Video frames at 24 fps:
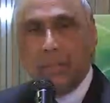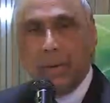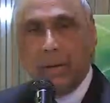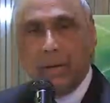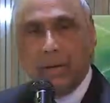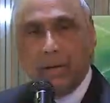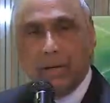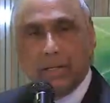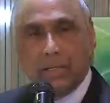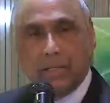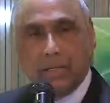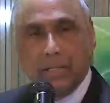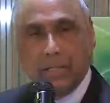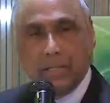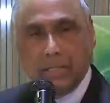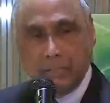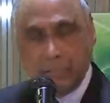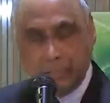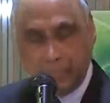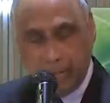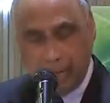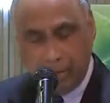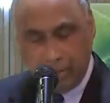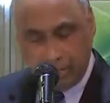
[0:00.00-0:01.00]
the policies
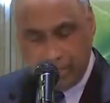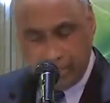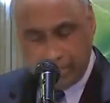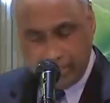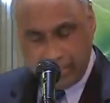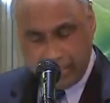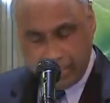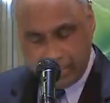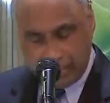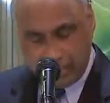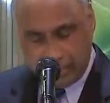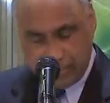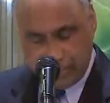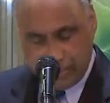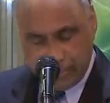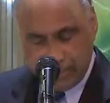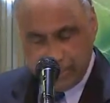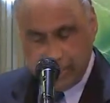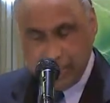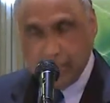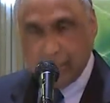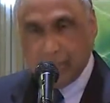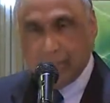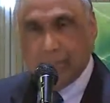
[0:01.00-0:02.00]
and politics
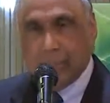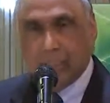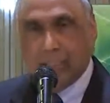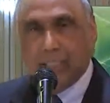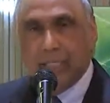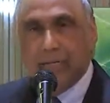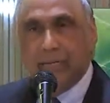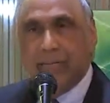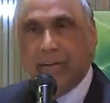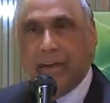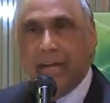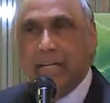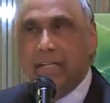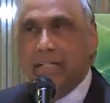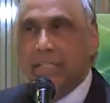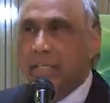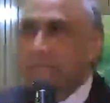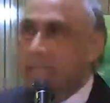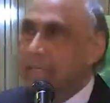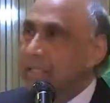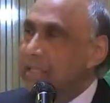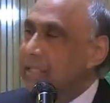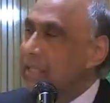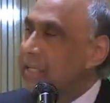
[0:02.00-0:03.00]
that divides
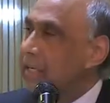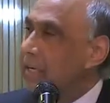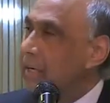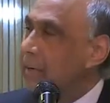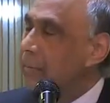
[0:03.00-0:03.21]
us,